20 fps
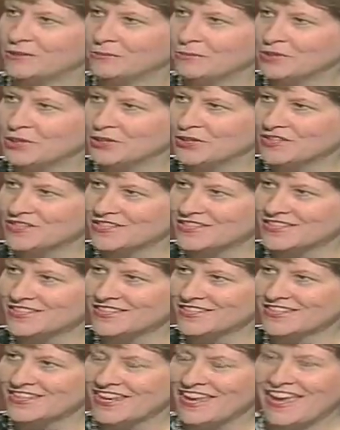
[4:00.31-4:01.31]

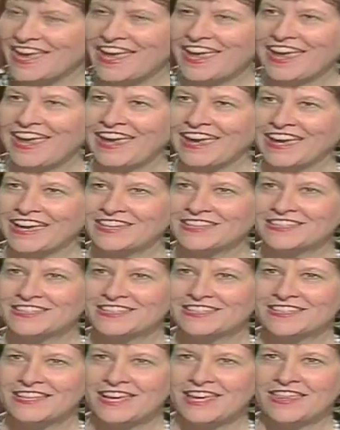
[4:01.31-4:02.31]
empiricist, and to
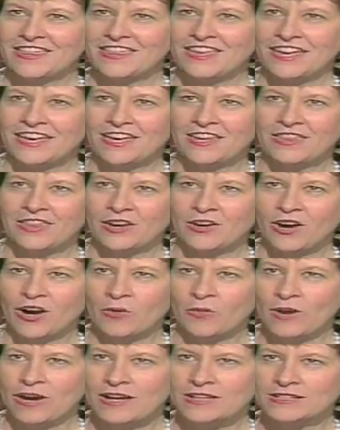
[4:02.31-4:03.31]
say that there are
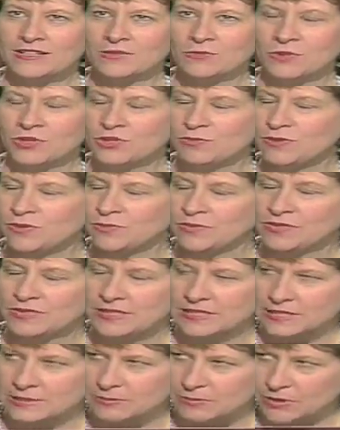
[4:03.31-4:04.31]
ways in which people's
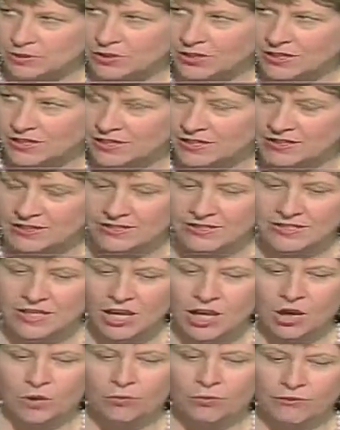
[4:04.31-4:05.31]
experience
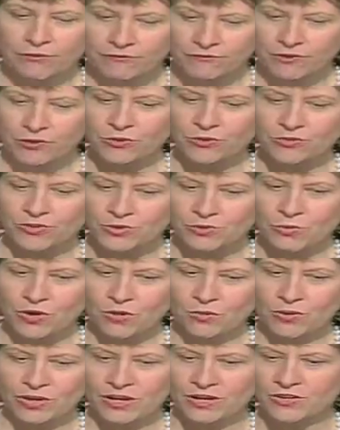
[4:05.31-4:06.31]
refutes what
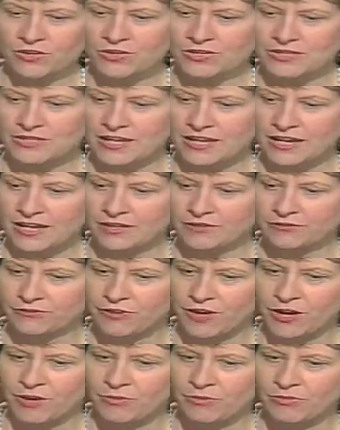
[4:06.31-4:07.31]
we understand
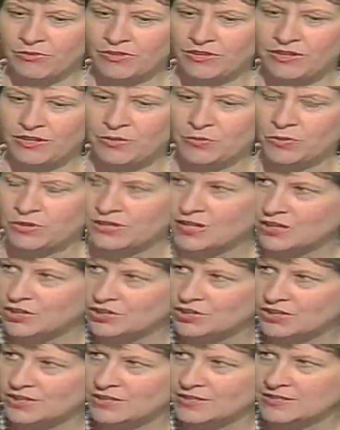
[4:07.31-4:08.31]
from the
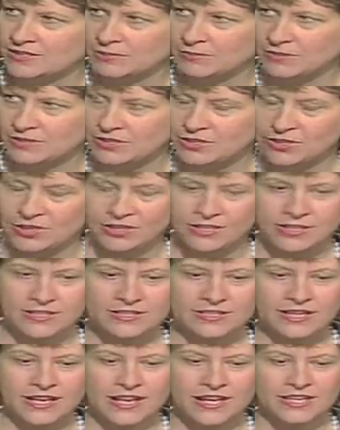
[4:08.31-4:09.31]
reductionist and materialist
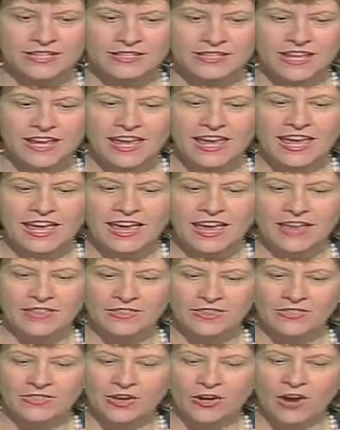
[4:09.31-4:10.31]
science, and
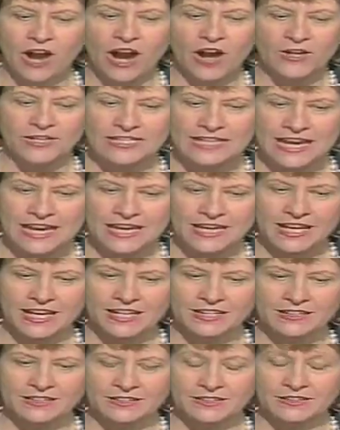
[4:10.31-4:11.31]
that there are data,